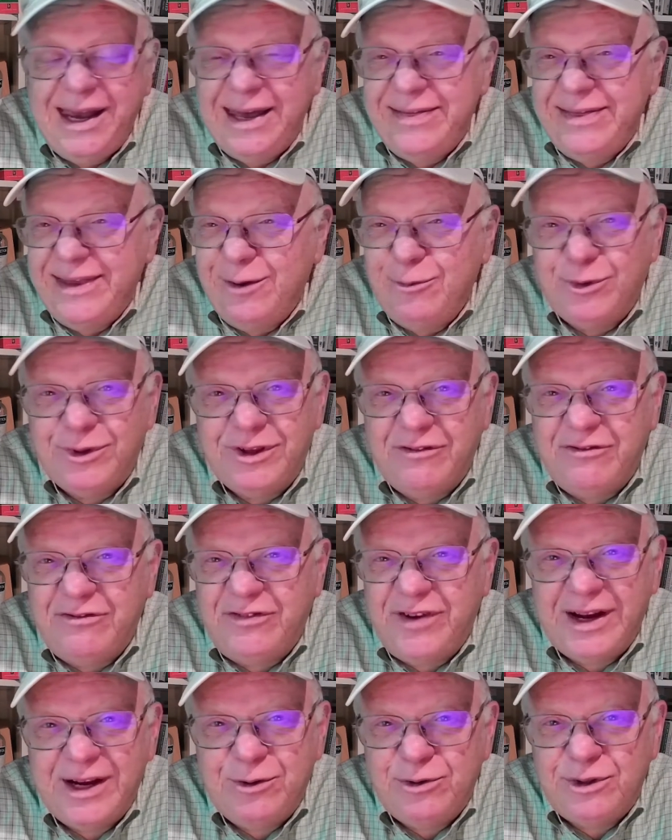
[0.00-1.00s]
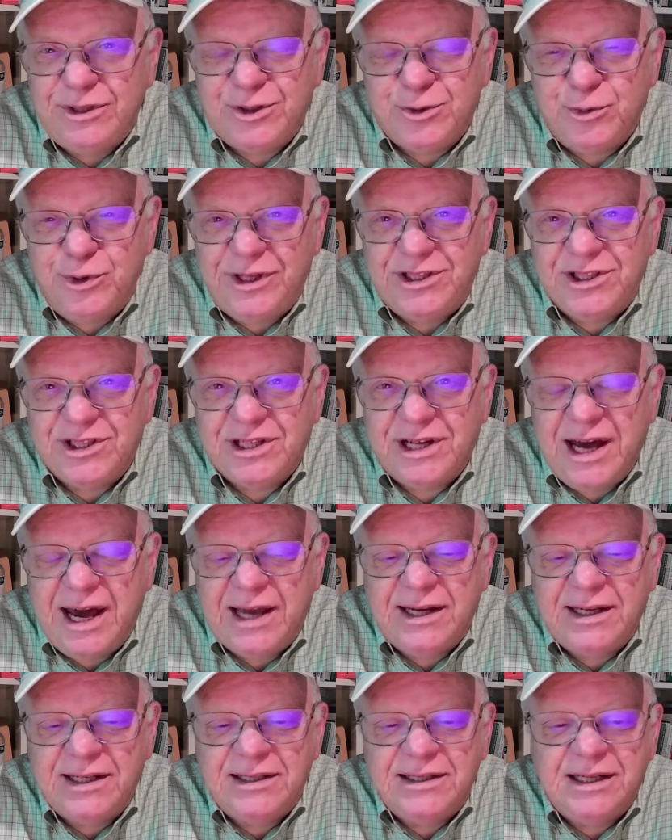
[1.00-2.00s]
And then when the virus reached
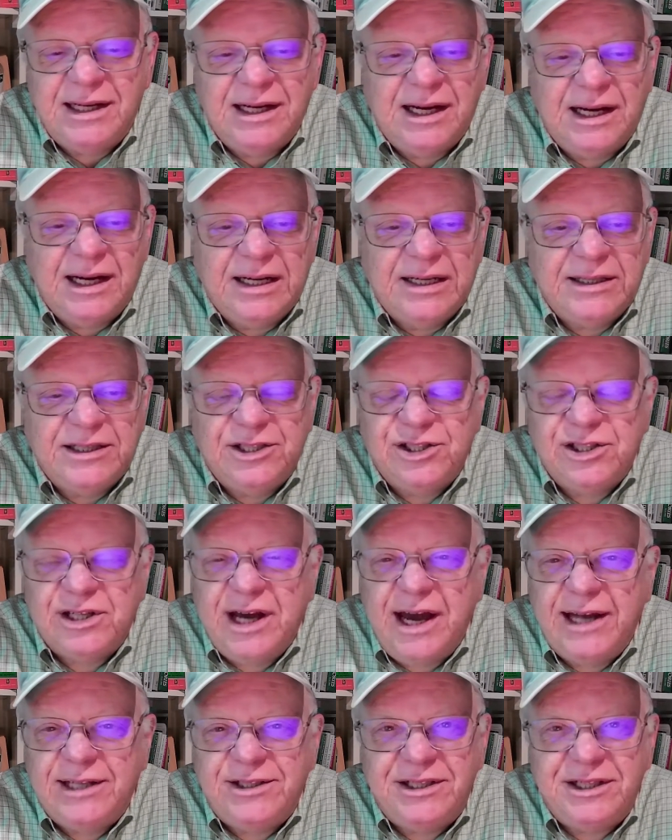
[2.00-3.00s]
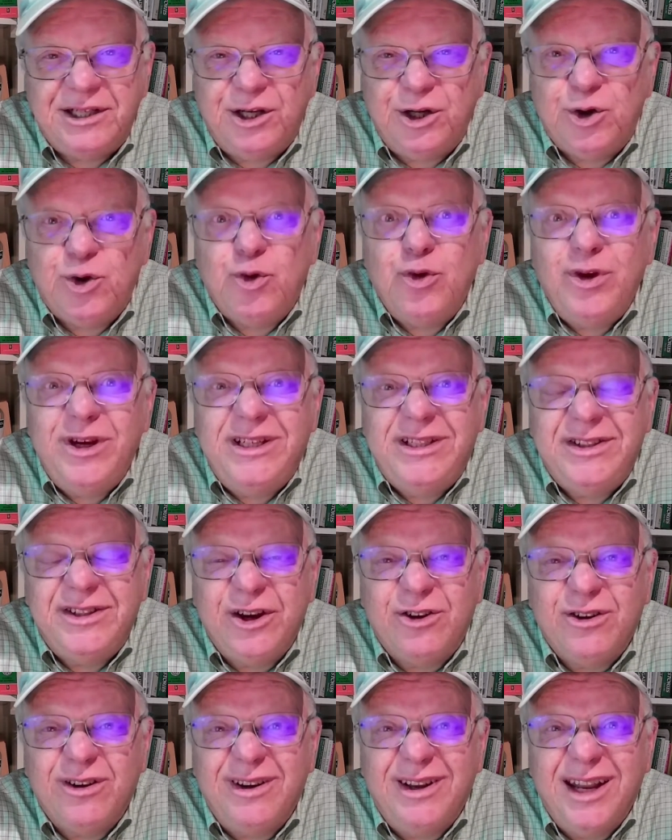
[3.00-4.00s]
Scotland, the Scots increased
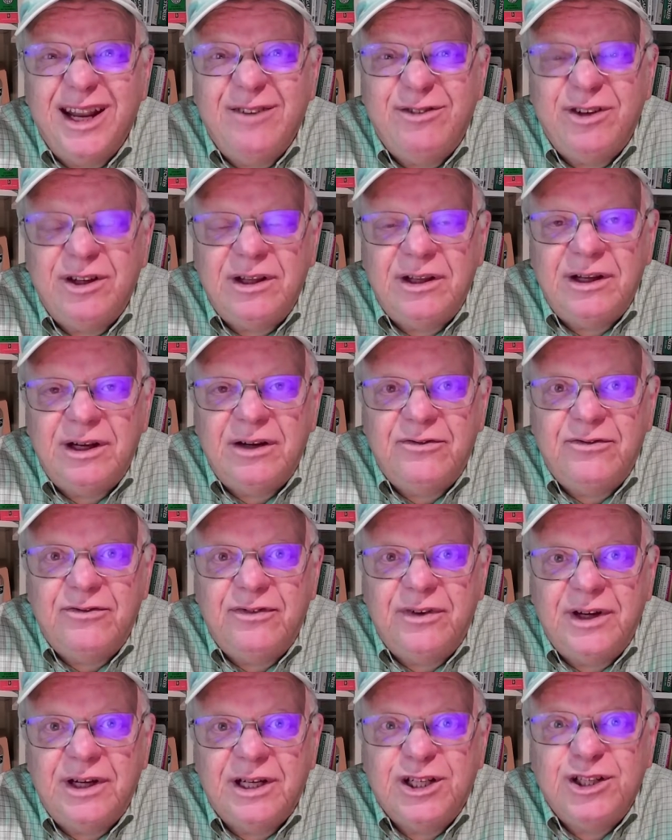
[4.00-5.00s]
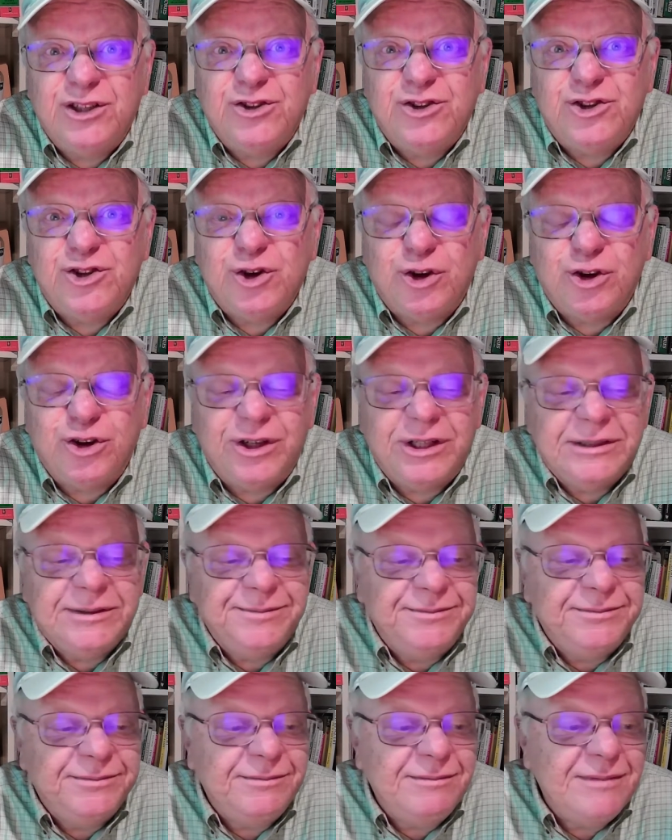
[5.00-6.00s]
their level of concern
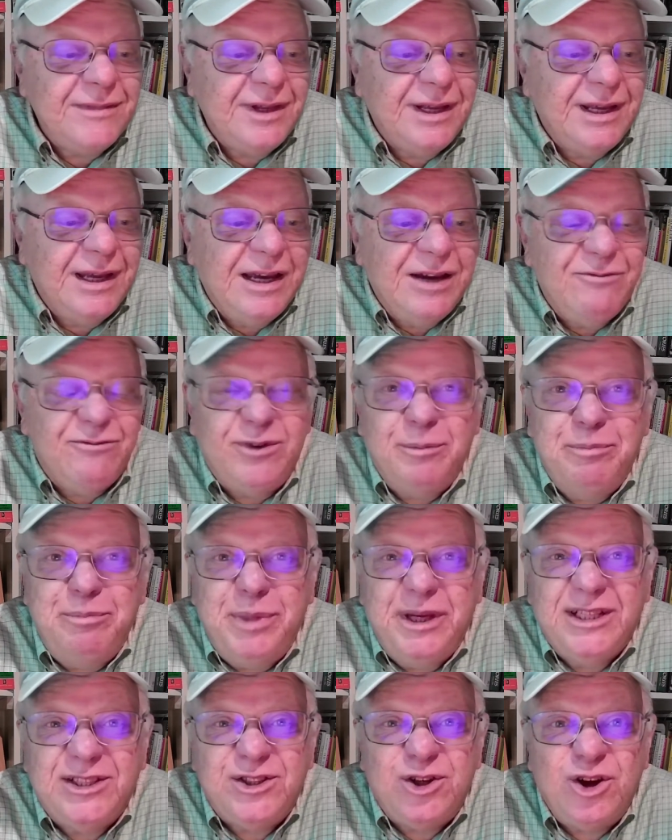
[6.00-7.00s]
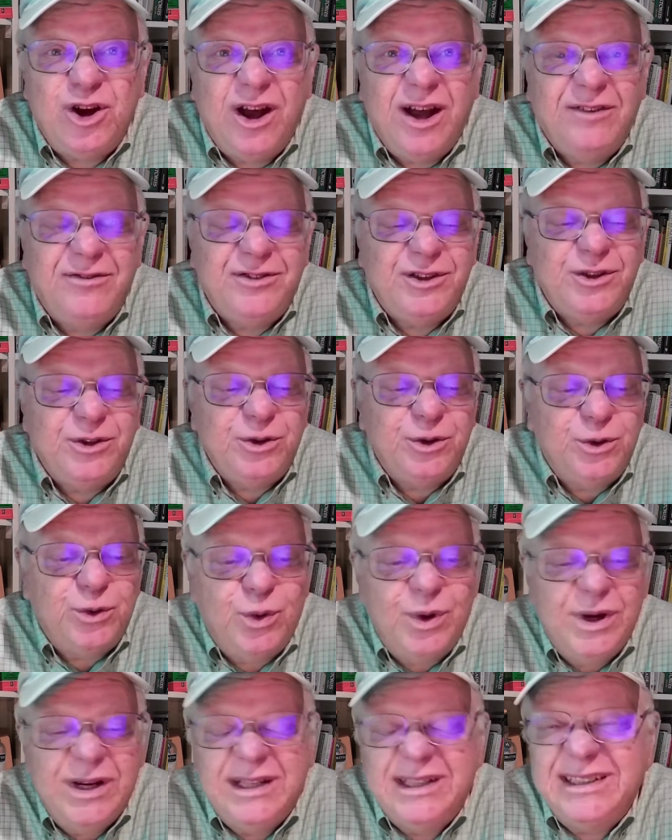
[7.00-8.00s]
from pissed off
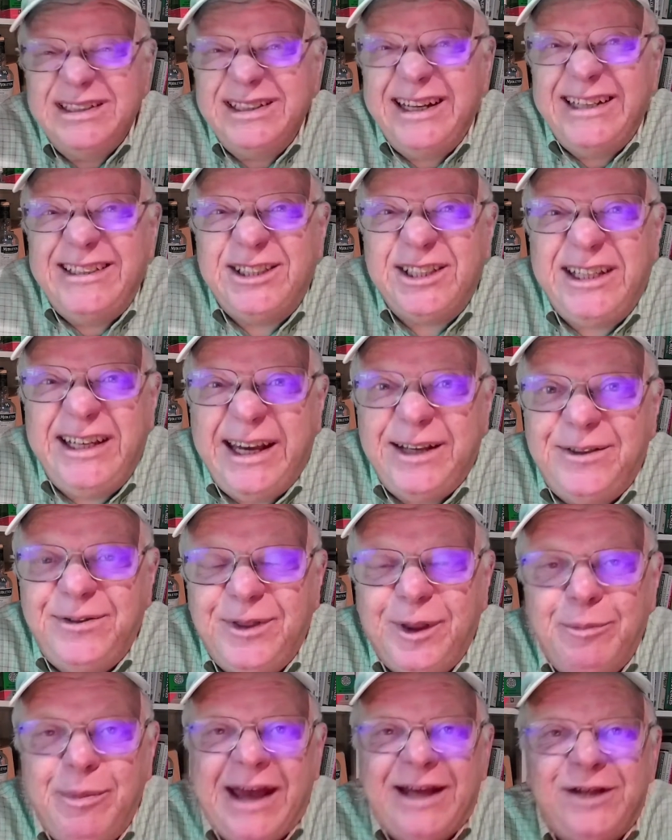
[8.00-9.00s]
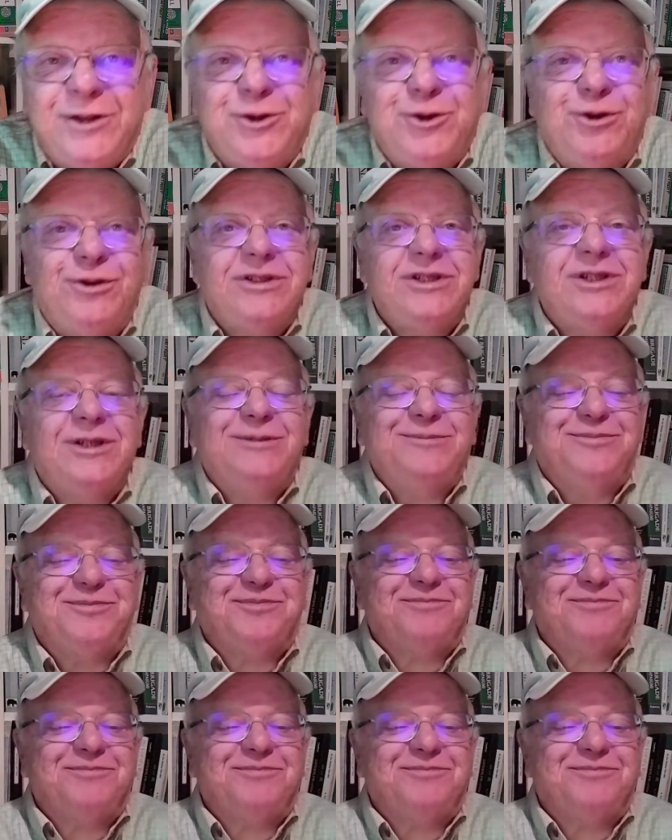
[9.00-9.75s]
to let's get the bastards.